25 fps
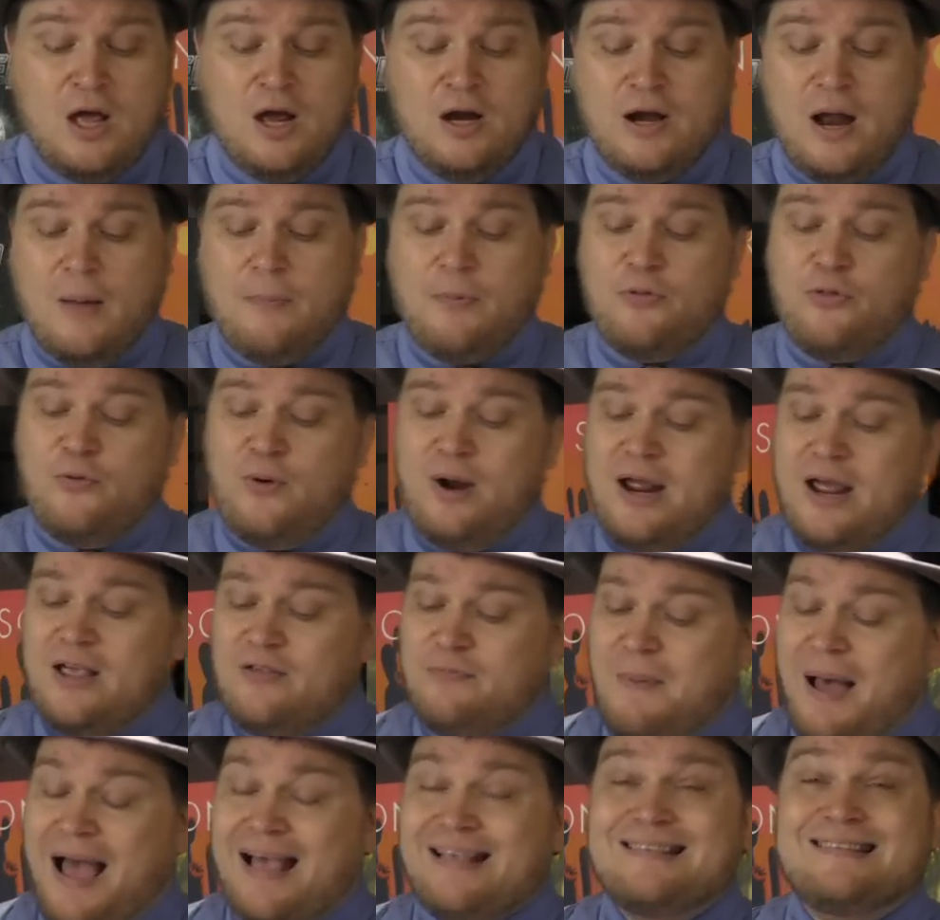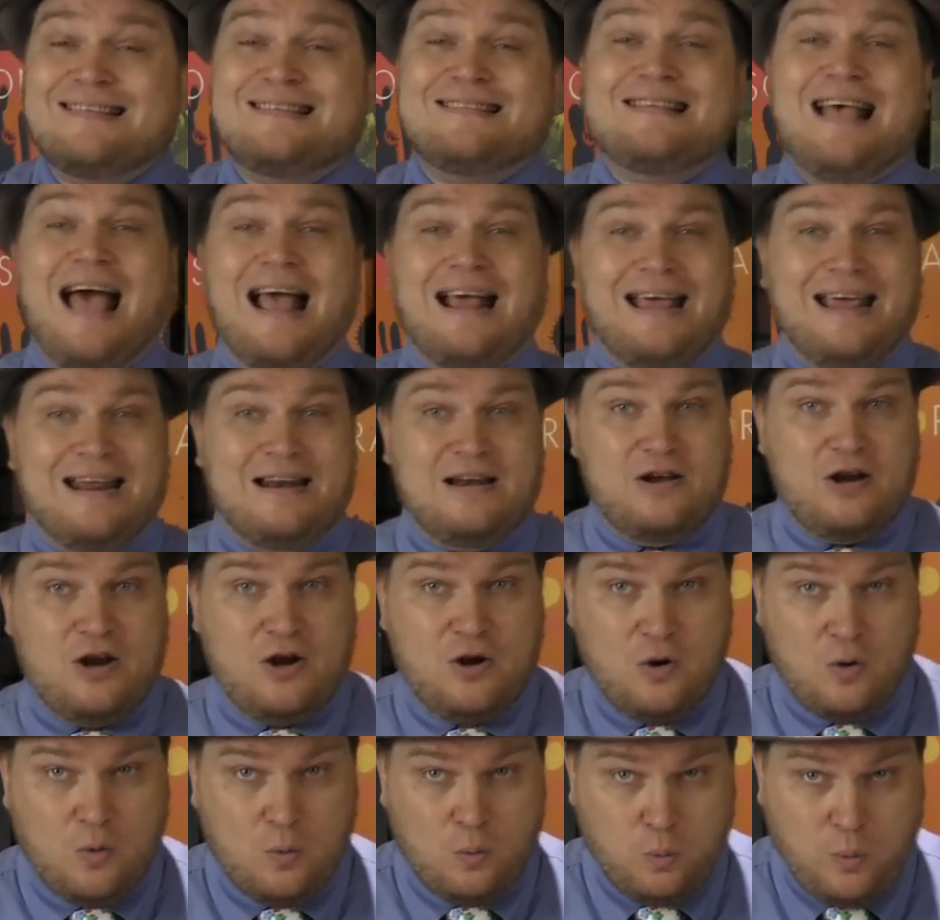Number three is my second
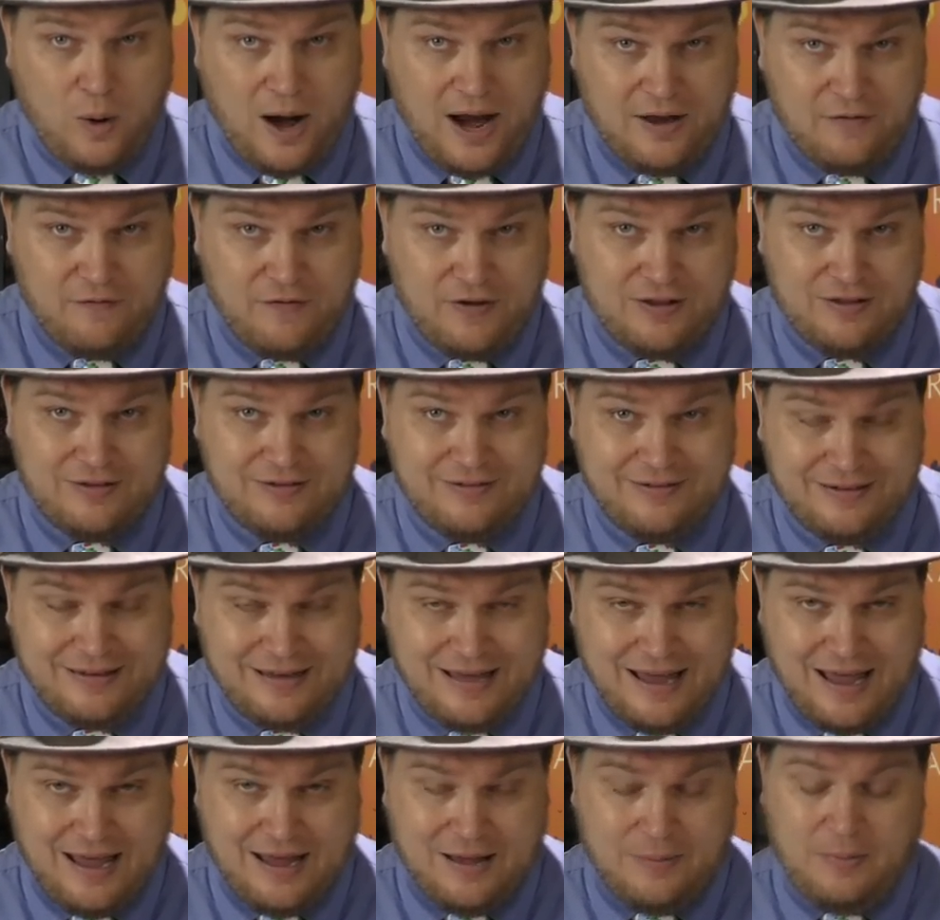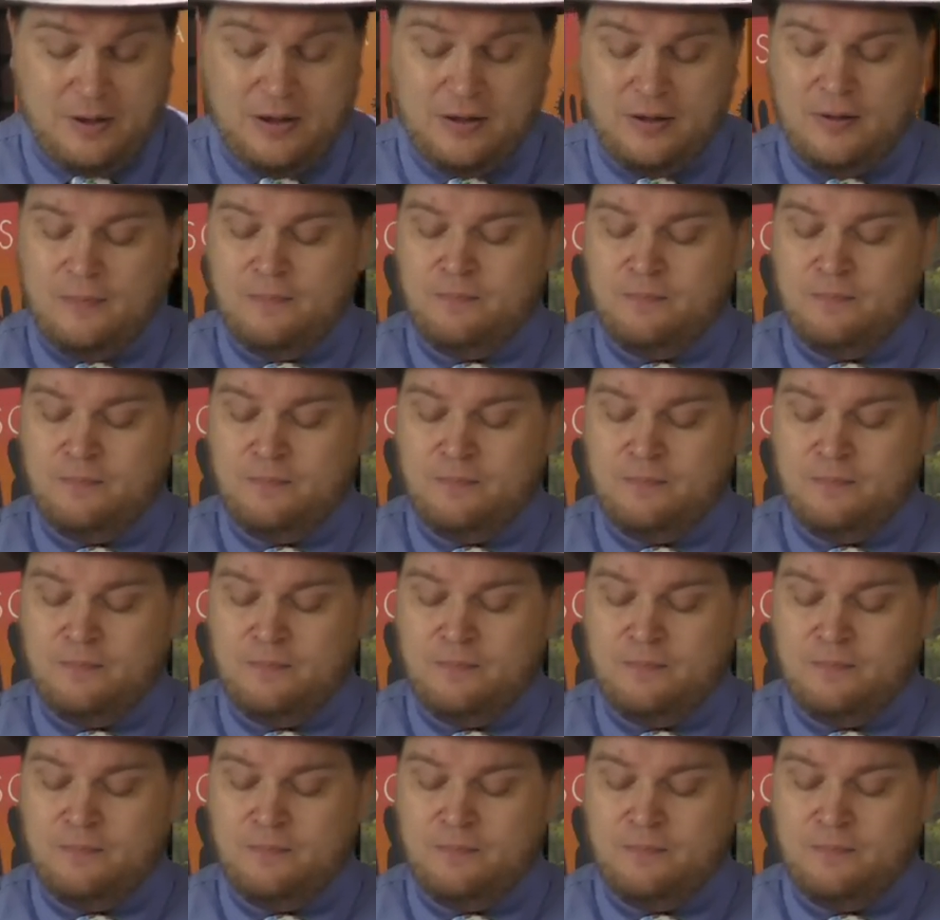Ravens game.